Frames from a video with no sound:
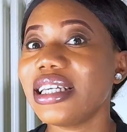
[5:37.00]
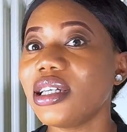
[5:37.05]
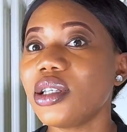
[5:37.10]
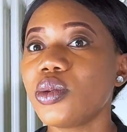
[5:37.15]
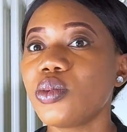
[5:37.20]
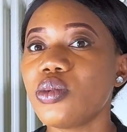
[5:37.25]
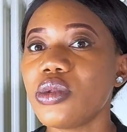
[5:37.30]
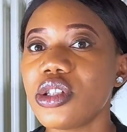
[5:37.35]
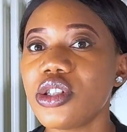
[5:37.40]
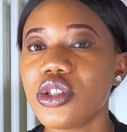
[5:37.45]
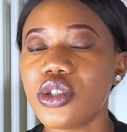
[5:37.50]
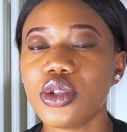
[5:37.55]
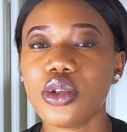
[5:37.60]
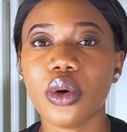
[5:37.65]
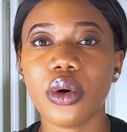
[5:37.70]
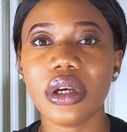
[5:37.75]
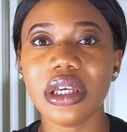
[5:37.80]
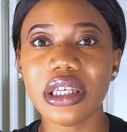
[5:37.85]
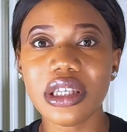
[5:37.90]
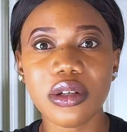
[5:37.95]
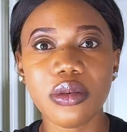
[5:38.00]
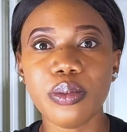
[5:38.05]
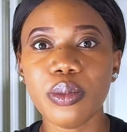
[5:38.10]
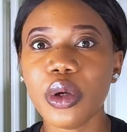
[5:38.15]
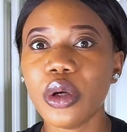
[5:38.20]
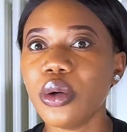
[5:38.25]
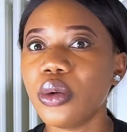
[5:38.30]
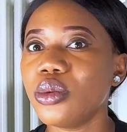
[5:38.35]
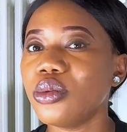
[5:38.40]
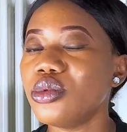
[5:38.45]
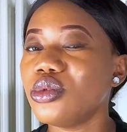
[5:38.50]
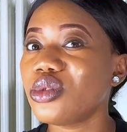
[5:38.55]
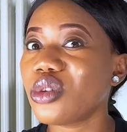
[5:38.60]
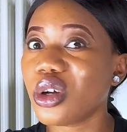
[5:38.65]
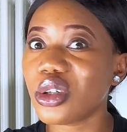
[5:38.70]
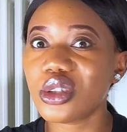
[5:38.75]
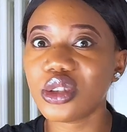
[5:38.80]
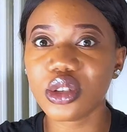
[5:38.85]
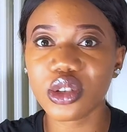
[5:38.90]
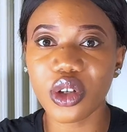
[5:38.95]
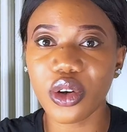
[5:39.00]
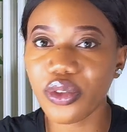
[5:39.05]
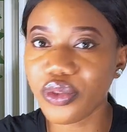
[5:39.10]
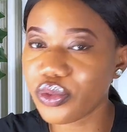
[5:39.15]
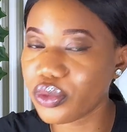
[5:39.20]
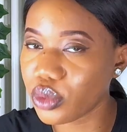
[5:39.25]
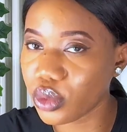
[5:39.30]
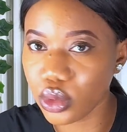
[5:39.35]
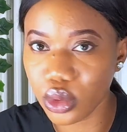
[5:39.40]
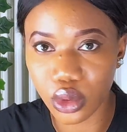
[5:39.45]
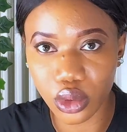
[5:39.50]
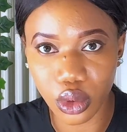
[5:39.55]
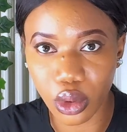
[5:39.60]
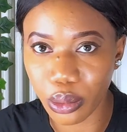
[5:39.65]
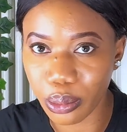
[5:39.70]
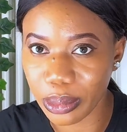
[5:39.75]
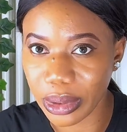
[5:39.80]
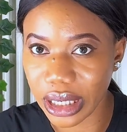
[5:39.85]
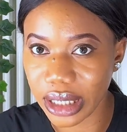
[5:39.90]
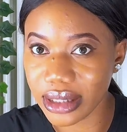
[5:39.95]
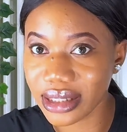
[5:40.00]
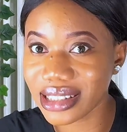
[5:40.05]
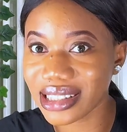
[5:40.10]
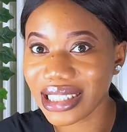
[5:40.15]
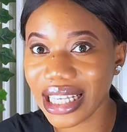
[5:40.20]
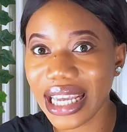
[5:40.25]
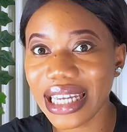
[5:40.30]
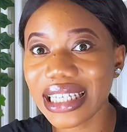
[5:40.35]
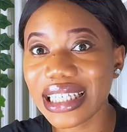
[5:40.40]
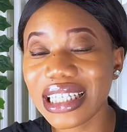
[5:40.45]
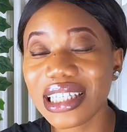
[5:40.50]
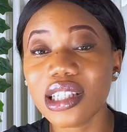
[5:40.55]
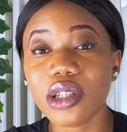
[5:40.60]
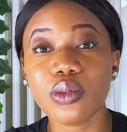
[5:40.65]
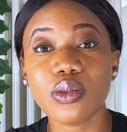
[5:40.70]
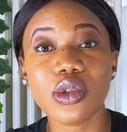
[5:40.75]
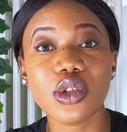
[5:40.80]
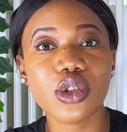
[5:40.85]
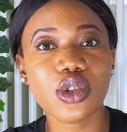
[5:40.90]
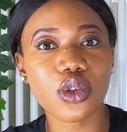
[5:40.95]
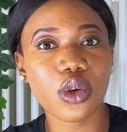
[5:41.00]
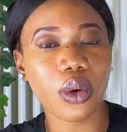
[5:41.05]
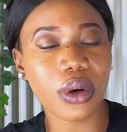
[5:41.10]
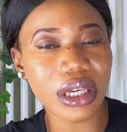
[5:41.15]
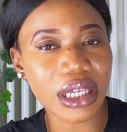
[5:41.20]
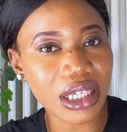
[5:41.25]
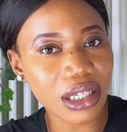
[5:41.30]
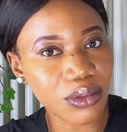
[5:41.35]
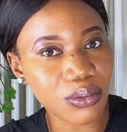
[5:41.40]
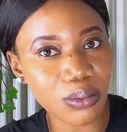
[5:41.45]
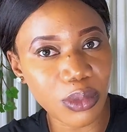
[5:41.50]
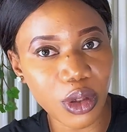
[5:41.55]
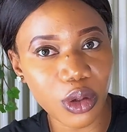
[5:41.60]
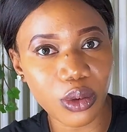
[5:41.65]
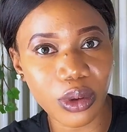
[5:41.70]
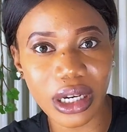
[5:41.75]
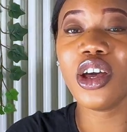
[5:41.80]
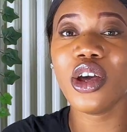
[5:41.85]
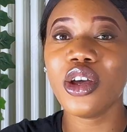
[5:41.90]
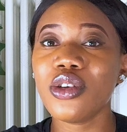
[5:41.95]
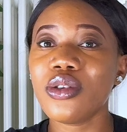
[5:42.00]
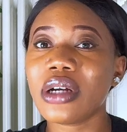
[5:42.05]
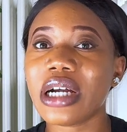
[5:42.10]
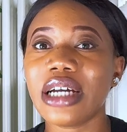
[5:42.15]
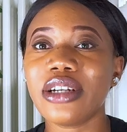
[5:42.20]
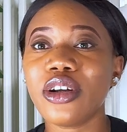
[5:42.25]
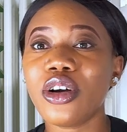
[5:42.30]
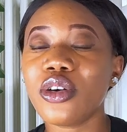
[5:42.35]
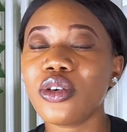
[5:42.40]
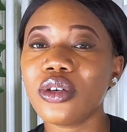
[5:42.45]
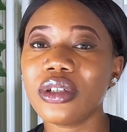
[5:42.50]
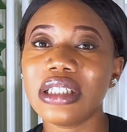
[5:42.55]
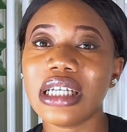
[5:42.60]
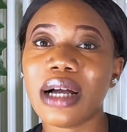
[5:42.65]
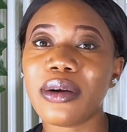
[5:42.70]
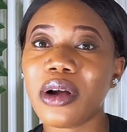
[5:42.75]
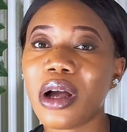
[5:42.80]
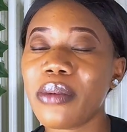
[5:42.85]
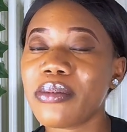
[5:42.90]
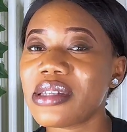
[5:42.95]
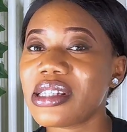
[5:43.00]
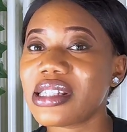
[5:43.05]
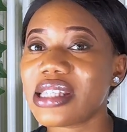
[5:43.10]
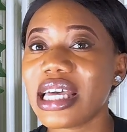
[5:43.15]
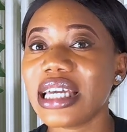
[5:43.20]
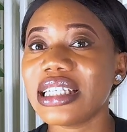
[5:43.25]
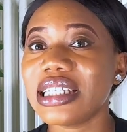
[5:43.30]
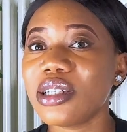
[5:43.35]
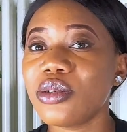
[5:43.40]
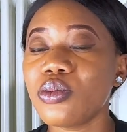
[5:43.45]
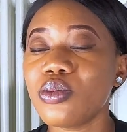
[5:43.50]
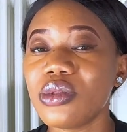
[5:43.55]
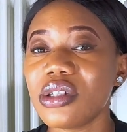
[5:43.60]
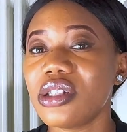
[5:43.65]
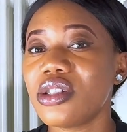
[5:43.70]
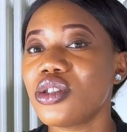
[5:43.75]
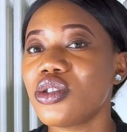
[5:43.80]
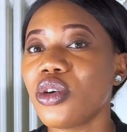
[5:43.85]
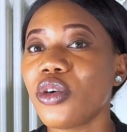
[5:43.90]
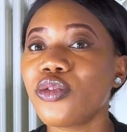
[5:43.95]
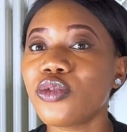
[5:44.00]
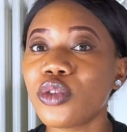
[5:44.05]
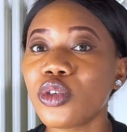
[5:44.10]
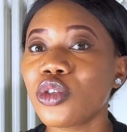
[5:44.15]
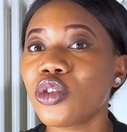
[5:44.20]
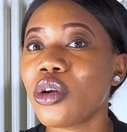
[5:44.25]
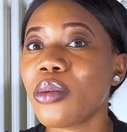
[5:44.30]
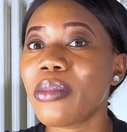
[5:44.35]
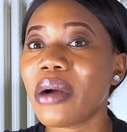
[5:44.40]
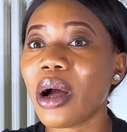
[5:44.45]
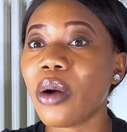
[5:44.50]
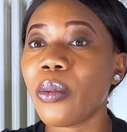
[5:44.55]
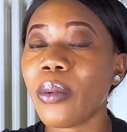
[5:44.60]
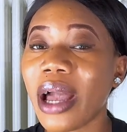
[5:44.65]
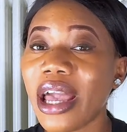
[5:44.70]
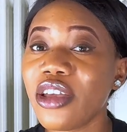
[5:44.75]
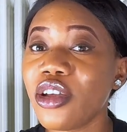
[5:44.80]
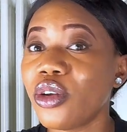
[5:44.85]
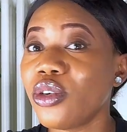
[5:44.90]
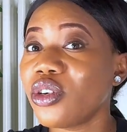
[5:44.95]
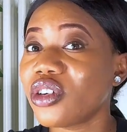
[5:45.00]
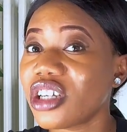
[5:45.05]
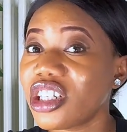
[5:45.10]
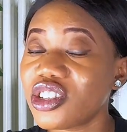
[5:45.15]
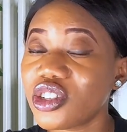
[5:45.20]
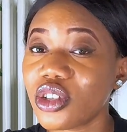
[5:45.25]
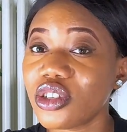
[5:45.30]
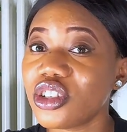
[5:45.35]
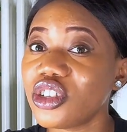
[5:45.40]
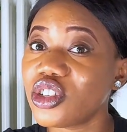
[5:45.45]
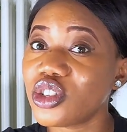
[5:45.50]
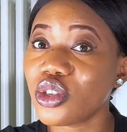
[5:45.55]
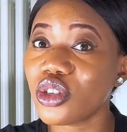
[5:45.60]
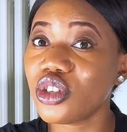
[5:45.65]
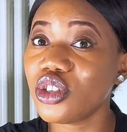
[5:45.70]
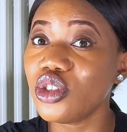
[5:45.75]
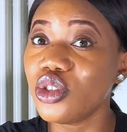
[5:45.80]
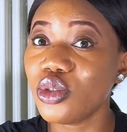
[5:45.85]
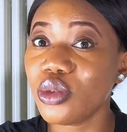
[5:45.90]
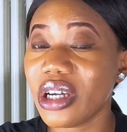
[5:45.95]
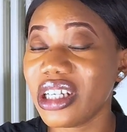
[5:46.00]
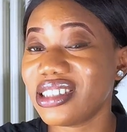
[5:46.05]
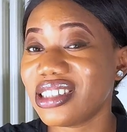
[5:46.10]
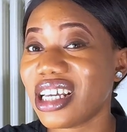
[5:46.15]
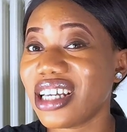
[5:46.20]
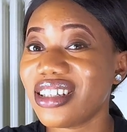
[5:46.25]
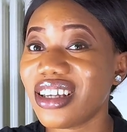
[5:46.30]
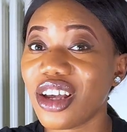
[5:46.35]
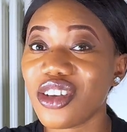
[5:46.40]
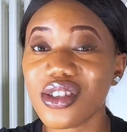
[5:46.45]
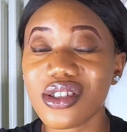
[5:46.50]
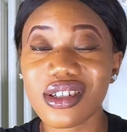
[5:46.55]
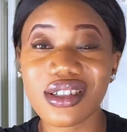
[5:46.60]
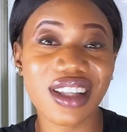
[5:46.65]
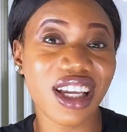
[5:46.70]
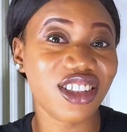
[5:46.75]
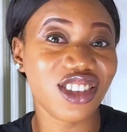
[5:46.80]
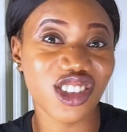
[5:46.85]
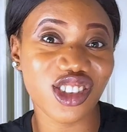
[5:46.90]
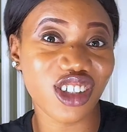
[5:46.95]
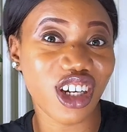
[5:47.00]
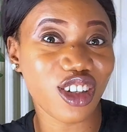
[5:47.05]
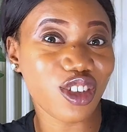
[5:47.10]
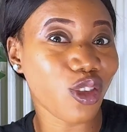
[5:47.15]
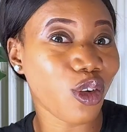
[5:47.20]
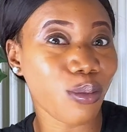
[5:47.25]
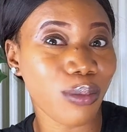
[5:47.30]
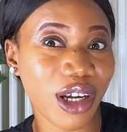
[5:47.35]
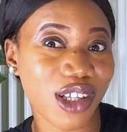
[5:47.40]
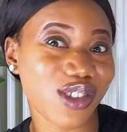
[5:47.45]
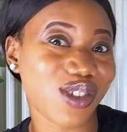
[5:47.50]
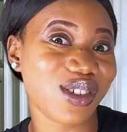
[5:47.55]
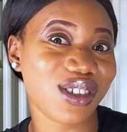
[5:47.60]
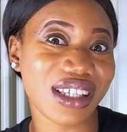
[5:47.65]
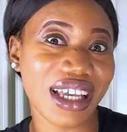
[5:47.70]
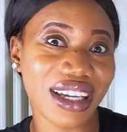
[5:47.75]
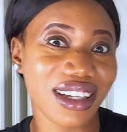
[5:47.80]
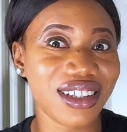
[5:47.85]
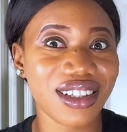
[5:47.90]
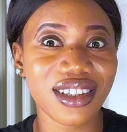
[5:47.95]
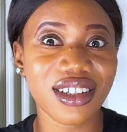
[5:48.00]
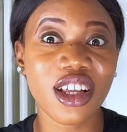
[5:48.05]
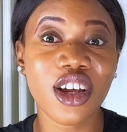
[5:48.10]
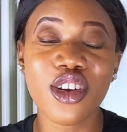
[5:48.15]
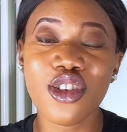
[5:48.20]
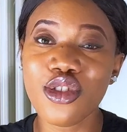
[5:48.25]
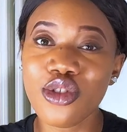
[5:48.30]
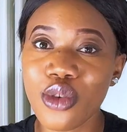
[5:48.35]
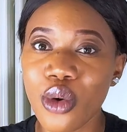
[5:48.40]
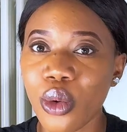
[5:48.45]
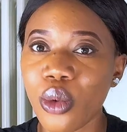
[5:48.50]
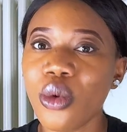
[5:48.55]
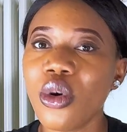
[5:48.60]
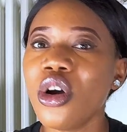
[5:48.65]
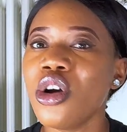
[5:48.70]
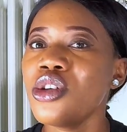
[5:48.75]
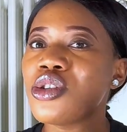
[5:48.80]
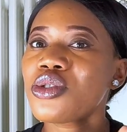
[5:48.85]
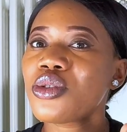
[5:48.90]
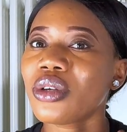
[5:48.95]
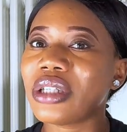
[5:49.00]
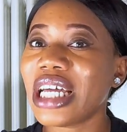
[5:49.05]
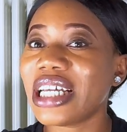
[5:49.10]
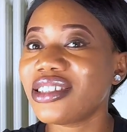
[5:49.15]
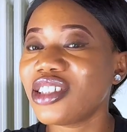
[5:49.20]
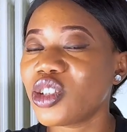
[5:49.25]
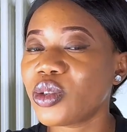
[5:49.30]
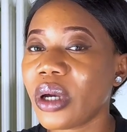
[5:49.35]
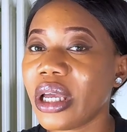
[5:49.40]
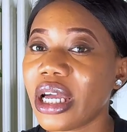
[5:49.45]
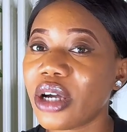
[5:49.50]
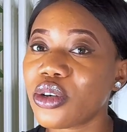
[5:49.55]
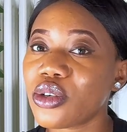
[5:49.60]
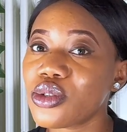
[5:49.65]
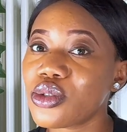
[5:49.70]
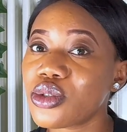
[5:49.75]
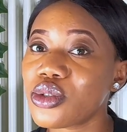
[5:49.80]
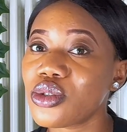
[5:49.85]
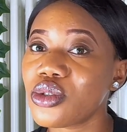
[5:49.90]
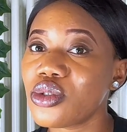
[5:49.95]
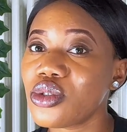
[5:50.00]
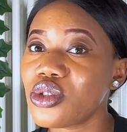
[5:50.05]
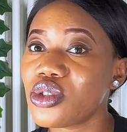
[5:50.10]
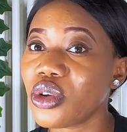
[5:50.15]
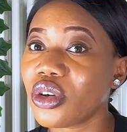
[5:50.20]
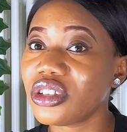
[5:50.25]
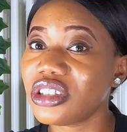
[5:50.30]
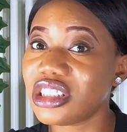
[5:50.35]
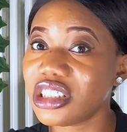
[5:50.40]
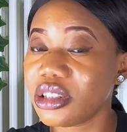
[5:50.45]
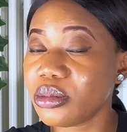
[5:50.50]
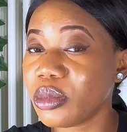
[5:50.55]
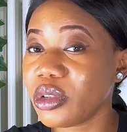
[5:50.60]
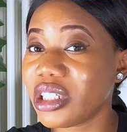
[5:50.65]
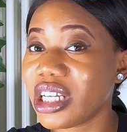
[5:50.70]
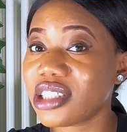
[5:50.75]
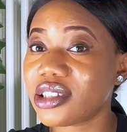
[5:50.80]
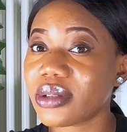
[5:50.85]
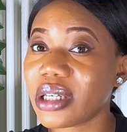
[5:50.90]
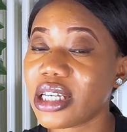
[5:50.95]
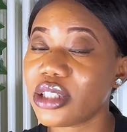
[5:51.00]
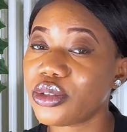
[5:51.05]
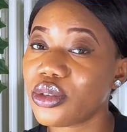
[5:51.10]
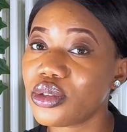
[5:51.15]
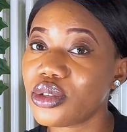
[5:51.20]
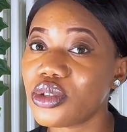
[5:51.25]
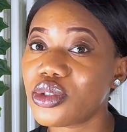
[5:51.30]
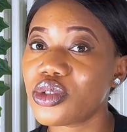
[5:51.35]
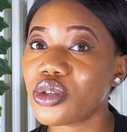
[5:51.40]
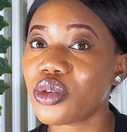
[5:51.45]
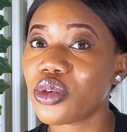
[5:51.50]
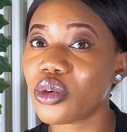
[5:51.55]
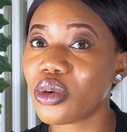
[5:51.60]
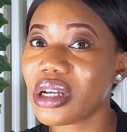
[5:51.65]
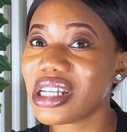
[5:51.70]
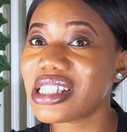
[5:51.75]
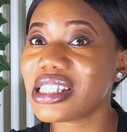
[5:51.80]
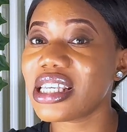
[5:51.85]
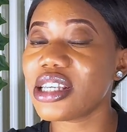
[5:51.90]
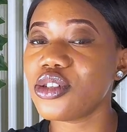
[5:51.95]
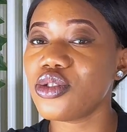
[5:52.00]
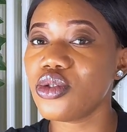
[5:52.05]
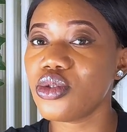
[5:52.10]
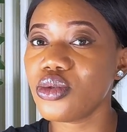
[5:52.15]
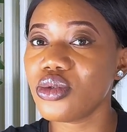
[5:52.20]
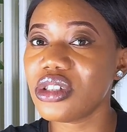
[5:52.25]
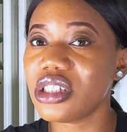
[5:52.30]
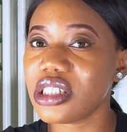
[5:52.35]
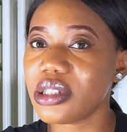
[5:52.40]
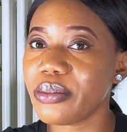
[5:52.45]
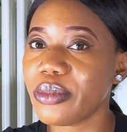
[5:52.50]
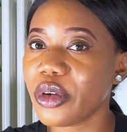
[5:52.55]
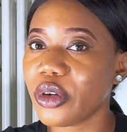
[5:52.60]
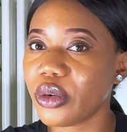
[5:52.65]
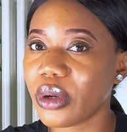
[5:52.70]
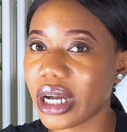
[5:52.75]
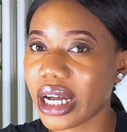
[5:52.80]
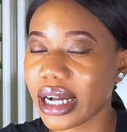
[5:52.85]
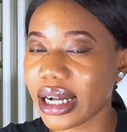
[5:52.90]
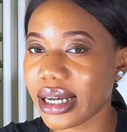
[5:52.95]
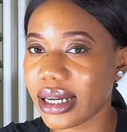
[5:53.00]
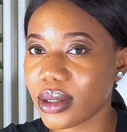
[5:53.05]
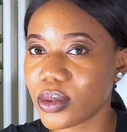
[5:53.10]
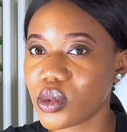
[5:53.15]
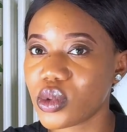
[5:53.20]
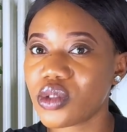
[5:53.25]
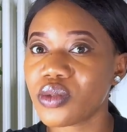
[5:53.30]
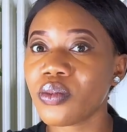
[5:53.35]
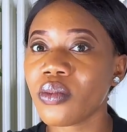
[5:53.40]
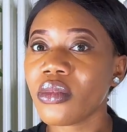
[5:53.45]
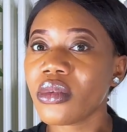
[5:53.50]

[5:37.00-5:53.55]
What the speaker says: in with your email, not your phone number. Sign in with your email. You cannot go there and go and be signing with your phone number while your location is showing US and you're using Nigerian number to sign in. No. So that is why you're going to use your Gmail. That's why I told you to create a new Gmail account.